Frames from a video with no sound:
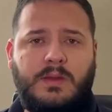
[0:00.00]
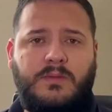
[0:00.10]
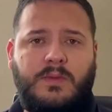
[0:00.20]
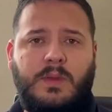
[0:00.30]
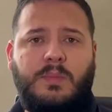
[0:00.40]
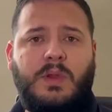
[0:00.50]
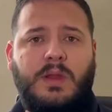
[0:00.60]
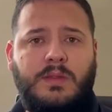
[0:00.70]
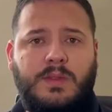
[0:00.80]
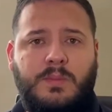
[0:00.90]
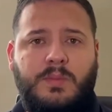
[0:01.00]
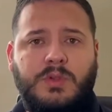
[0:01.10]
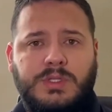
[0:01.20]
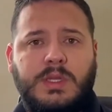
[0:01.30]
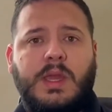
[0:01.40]
of product they're
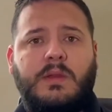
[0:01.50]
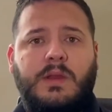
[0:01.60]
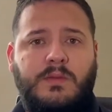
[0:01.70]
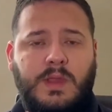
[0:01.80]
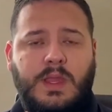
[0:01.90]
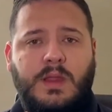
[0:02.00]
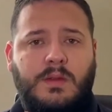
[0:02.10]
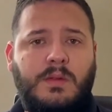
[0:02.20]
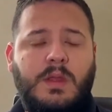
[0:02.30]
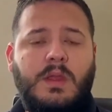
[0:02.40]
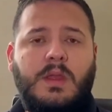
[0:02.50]
pushing out every year.